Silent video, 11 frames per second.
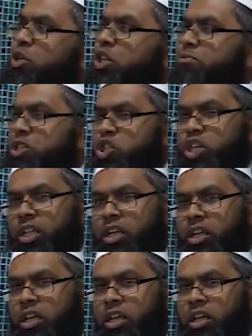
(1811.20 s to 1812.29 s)
to the masjid.
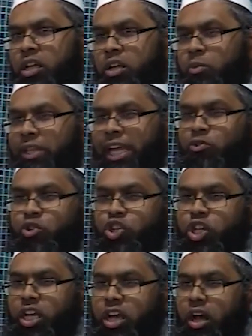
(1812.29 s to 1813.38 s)
When they
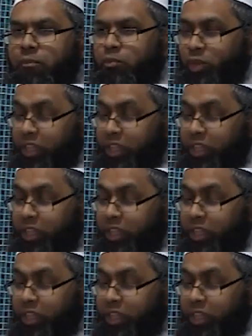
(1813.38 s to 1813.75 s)
initially come,